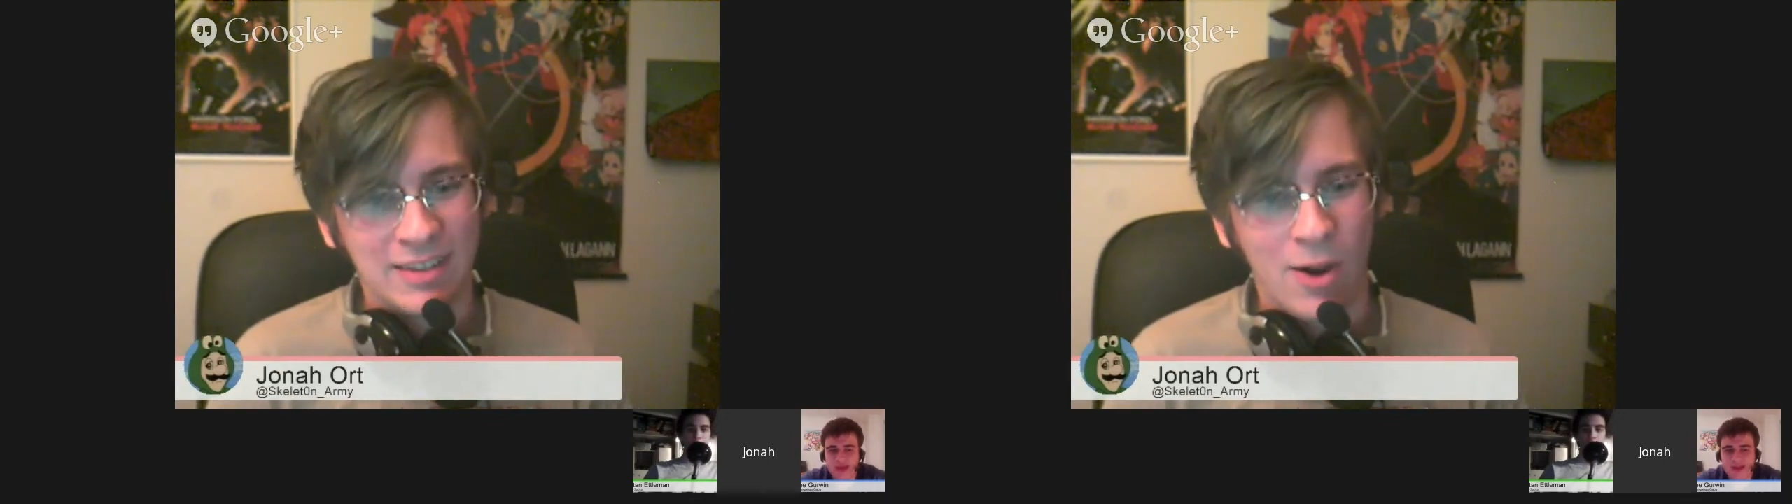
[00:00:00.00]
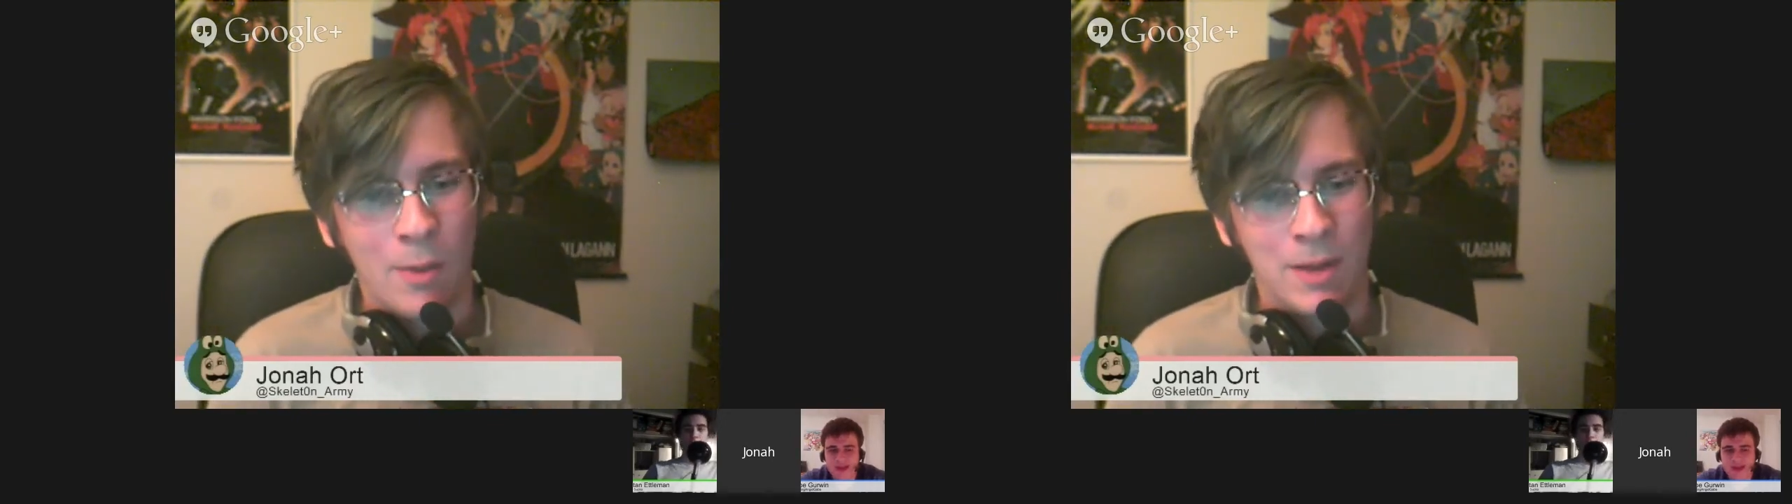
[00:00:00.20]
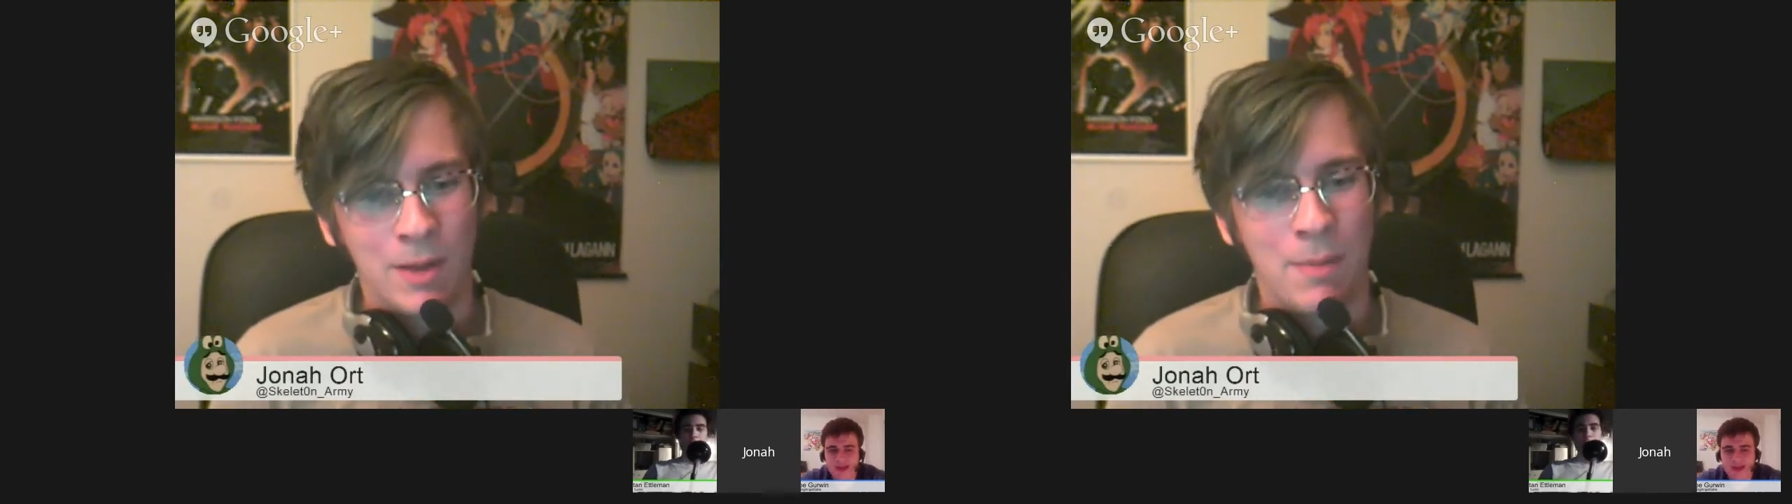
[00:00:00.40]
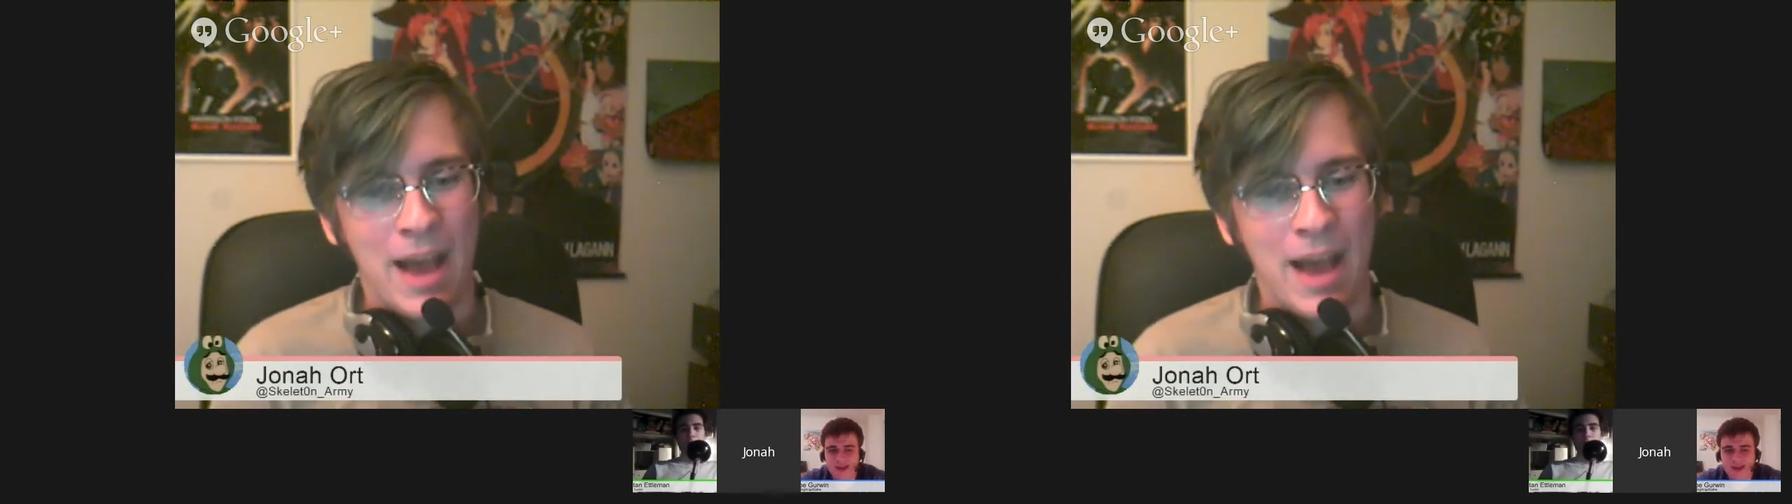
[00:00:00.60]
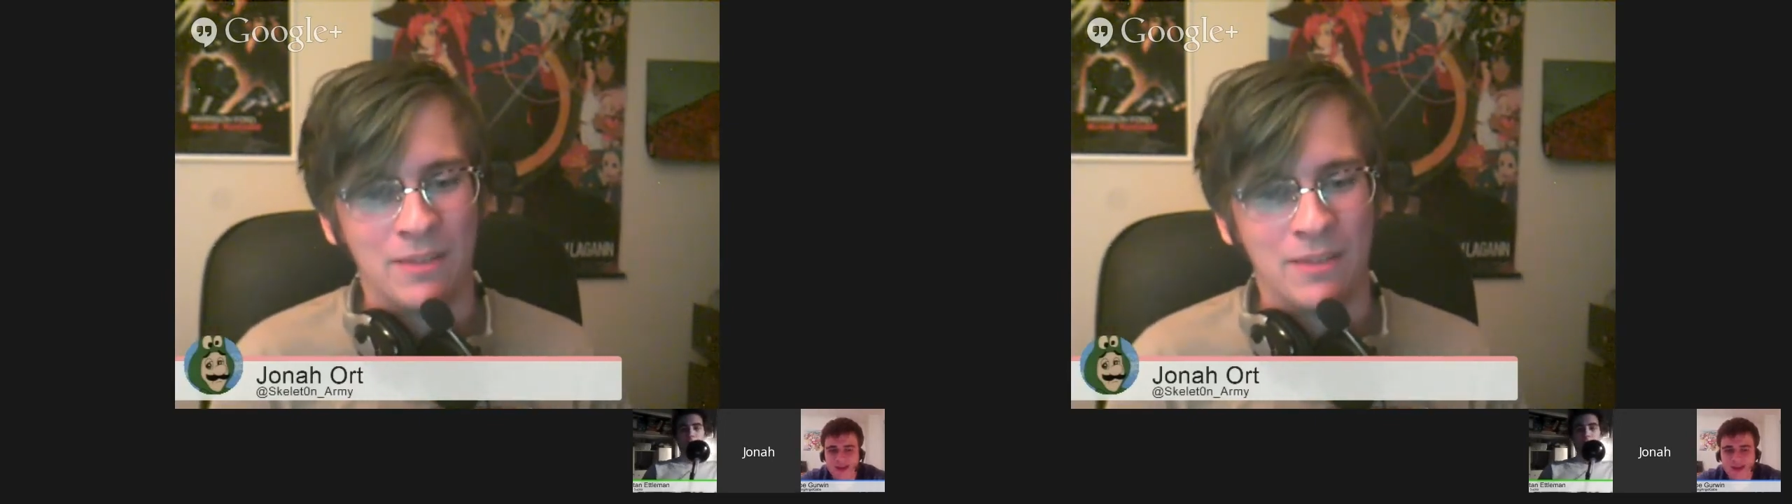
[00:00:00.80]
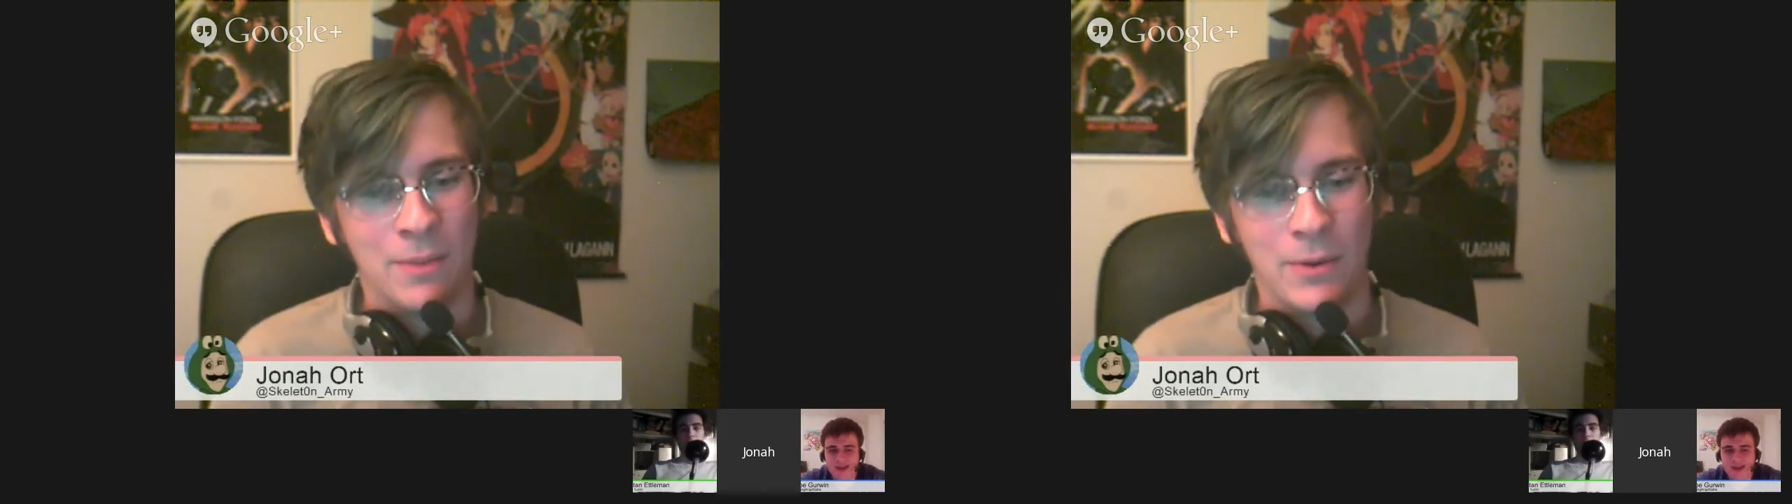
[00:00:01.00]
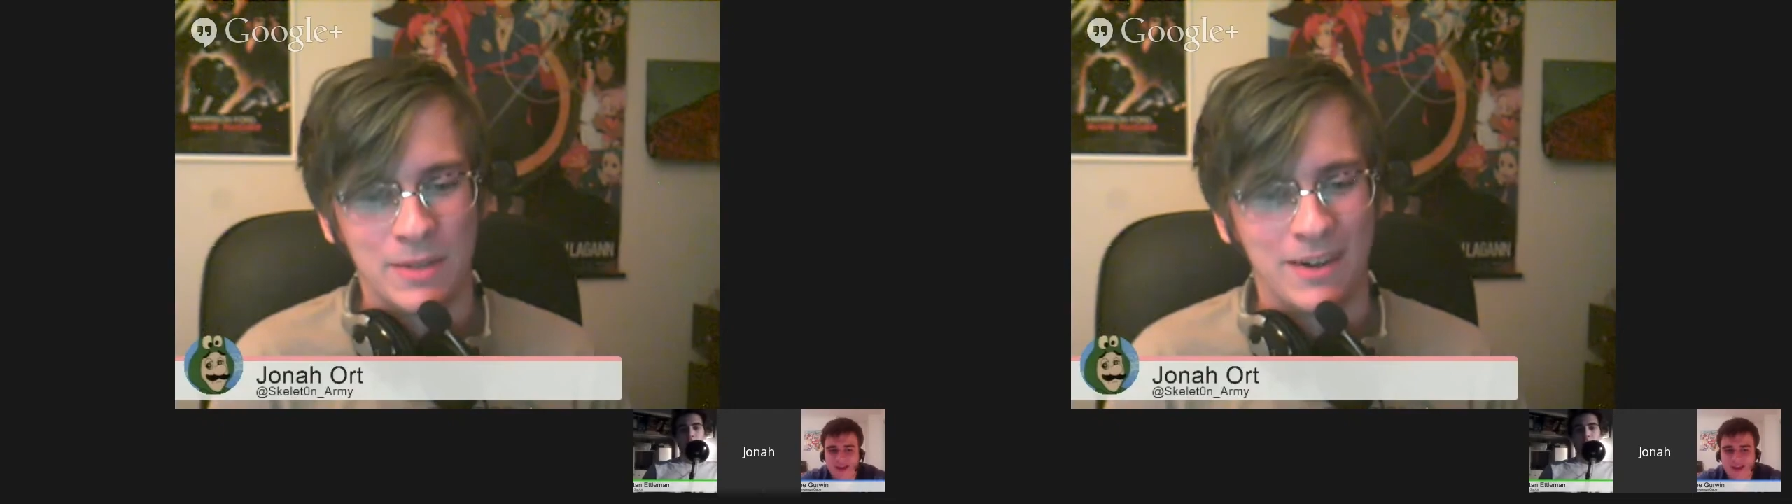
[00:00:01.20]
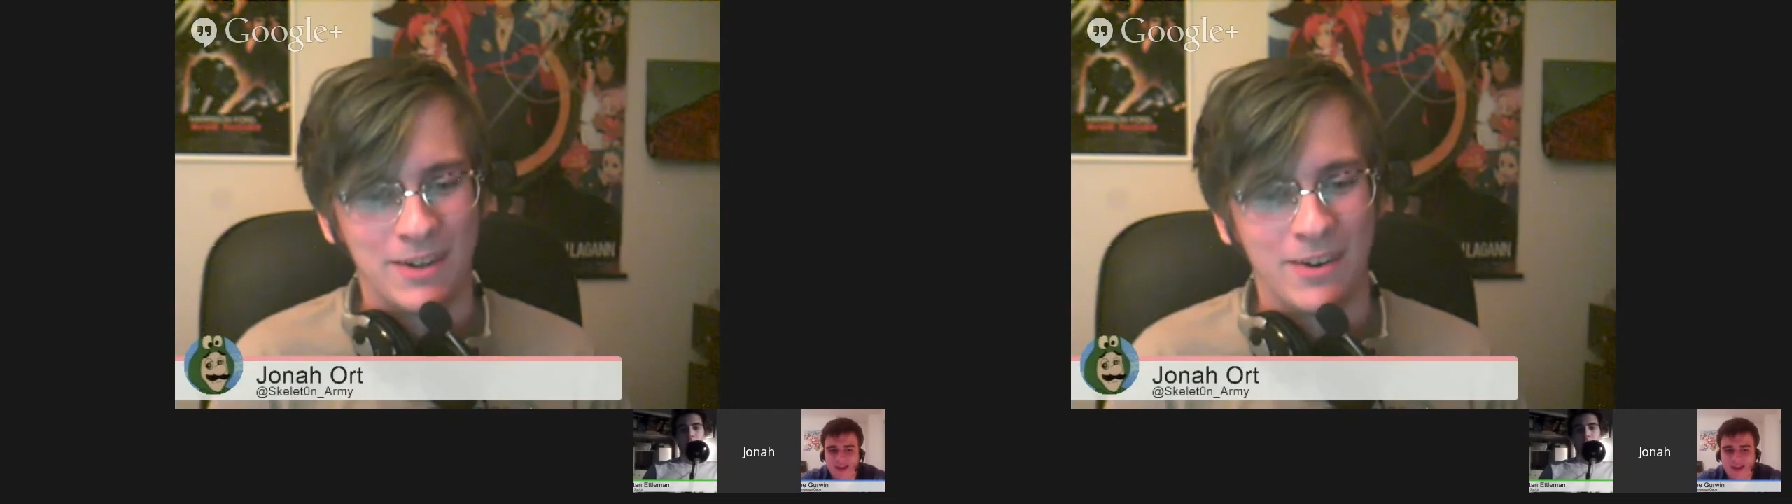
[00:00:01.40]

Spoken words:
to open up a pack of Pokemon